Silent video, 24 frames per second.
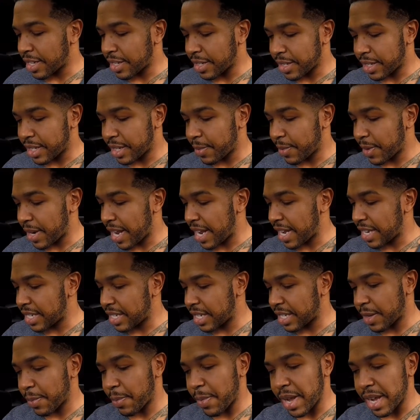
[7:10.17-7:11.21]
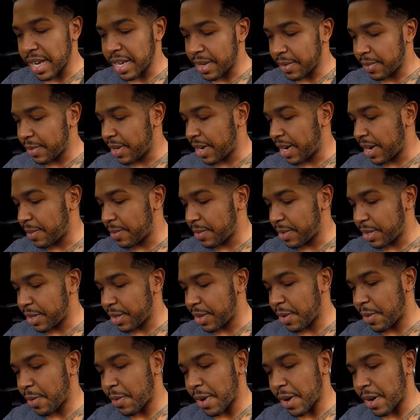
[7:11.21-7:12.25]
Someone asked, does the backup camera
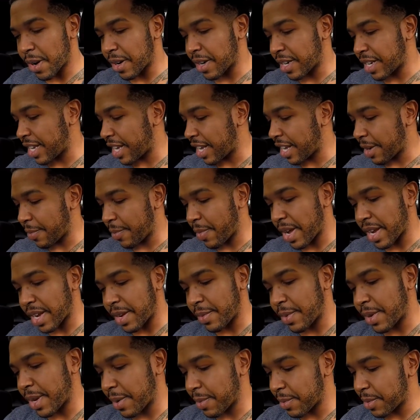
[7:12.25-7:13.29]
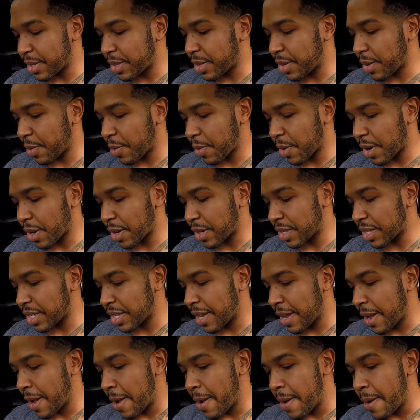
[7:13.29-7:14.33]
still work? Yeah, the backup camera still works.
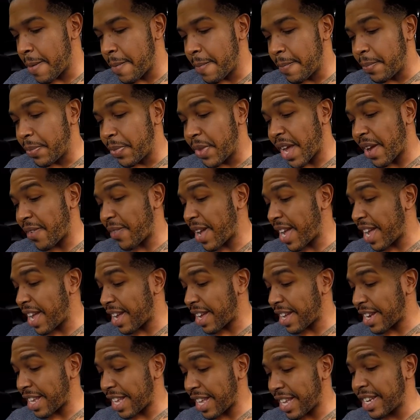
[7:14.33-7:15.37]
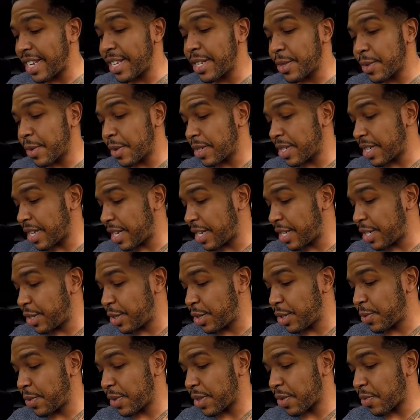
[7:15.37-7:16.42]
Have I had any sorts of
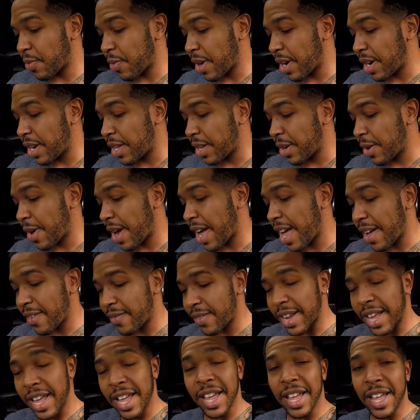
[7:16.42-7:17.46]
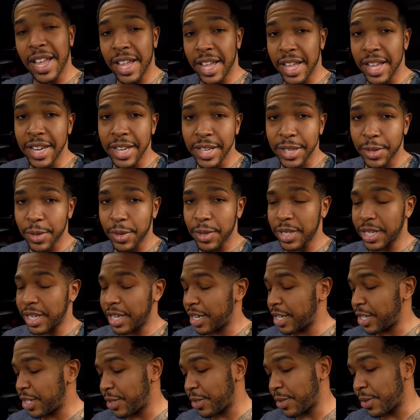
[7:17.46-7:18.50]
issues with the radio? I have not had any sorts of
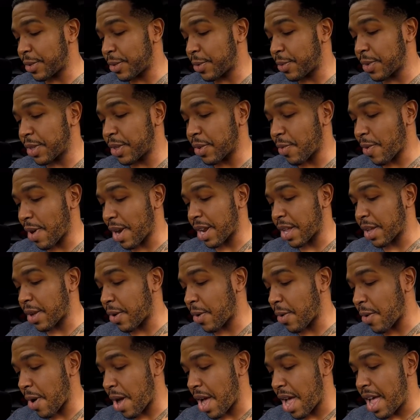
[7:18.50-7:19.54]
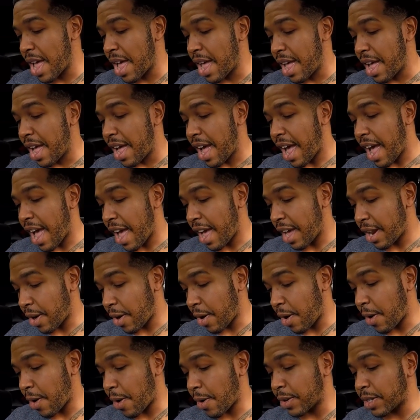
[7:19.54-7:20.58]
issues with the radio at
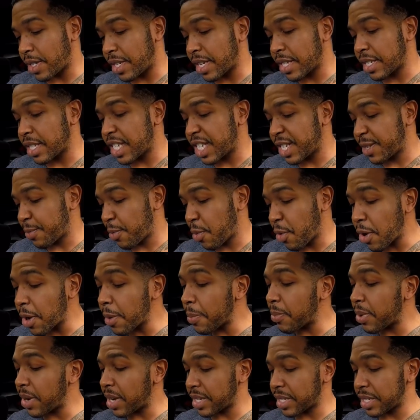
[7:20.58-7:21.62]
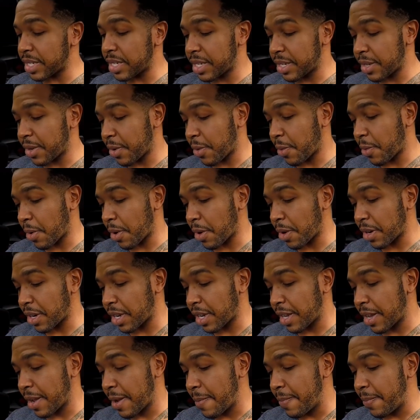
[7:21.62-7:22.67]
all. Does the sport button still work?
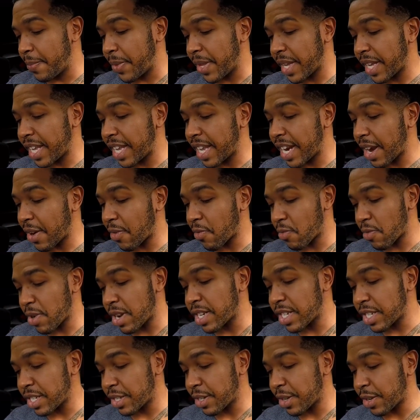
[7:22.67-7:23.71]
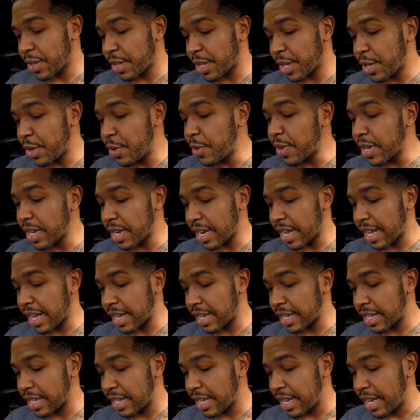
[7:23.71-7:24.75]
And can I register the
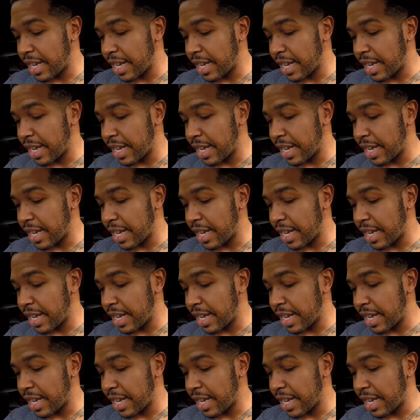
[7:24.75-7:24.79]
Uconnect?